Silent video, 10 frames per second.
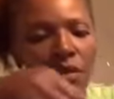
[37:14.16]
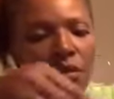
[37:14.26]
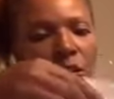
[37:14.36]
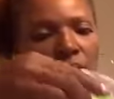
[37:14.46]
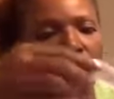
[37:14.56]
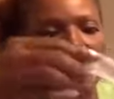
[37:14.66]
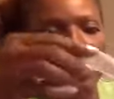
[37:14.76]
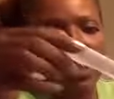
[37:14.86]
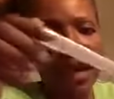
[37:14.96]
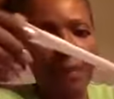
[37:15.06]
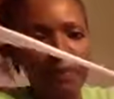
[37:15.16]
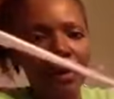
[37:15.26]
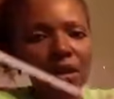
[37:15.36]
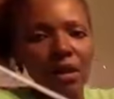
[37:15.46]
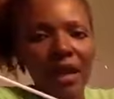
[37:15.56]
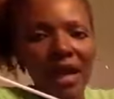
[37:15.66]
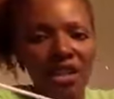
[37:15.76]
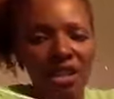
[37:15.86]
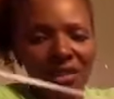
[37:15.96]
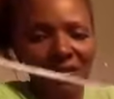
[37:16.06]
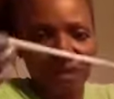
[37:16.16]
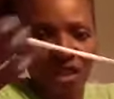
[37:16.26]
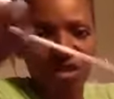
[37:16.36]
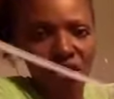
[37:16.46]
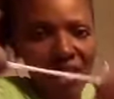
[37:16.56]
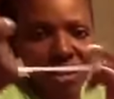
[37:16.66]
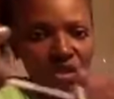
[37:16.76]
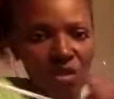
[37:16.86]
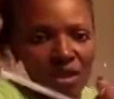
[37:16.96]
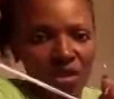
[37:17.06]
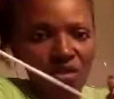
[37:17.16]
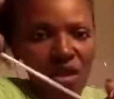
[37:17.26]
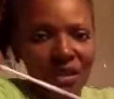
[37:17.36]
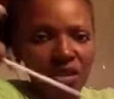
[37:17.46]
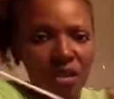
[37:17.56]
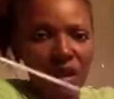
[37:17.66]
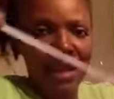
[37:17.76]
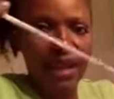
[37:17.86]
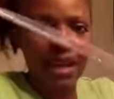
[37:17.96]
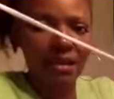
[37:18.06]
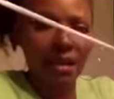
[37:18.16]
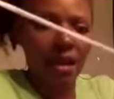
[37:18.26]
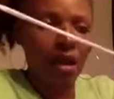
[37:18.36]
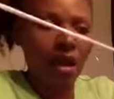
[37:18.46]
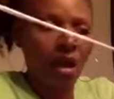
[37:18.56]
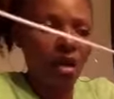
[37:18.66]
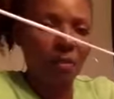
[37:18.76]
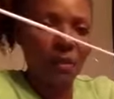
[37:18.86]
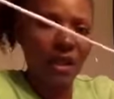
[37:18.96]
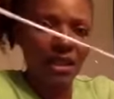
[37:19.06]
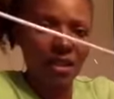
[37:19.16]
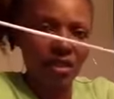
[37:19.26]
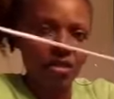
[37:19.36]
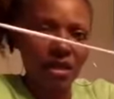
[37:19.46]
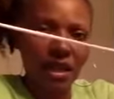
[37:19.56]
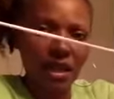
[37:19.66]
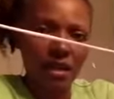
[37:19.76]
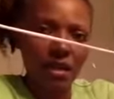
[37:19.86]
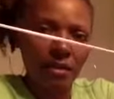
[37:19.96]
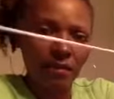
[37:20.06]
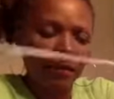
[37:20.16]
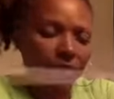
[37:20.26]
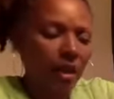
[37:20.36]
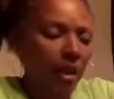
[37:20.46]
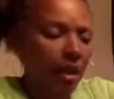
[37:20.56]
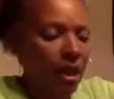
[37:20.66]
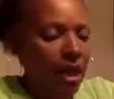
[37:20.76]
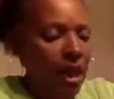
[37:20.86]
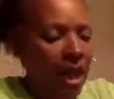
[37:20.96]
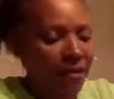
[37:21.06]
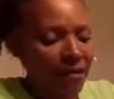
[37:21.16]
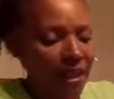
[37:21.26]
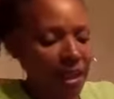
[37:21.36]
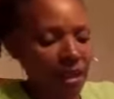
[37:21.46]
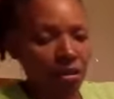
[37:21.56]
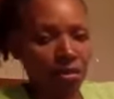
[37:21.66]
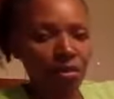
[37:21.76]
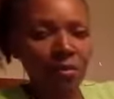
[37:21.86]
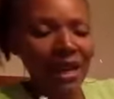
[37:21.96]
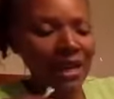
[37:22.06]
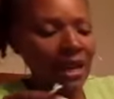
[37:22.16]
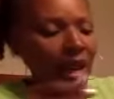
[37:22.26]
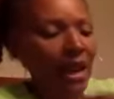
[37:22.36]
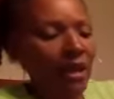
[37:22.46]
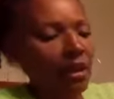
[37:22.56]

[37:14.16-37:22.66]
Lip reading: One of these that I pulled, I just stretch so that I get a long piece of string. I feed it through my neck